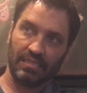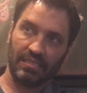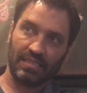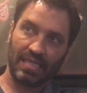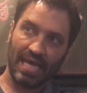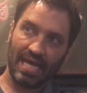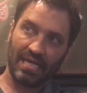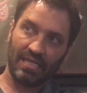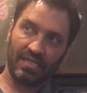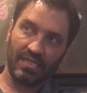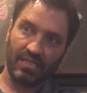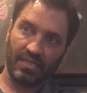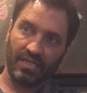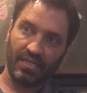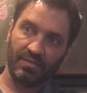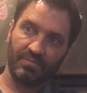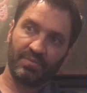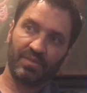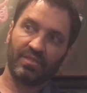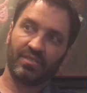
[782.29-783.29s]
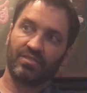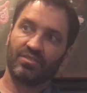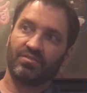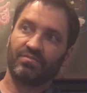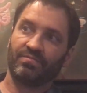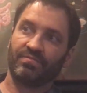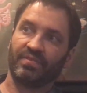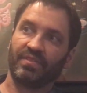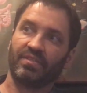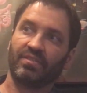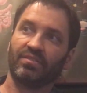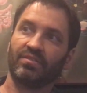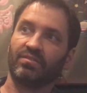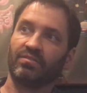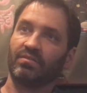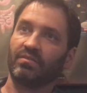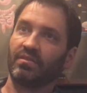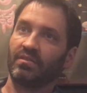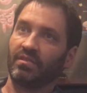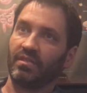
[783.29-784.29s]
that image, feel,